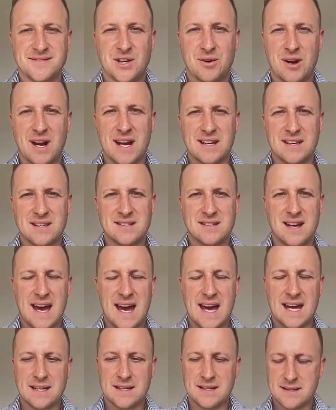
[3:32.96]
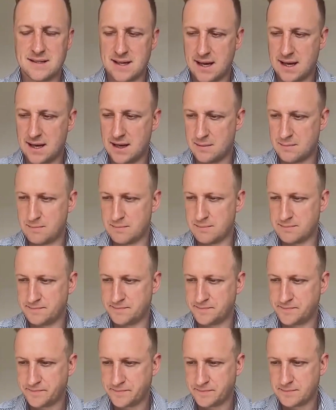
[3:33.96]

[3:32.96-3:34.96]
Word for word: Great. And um,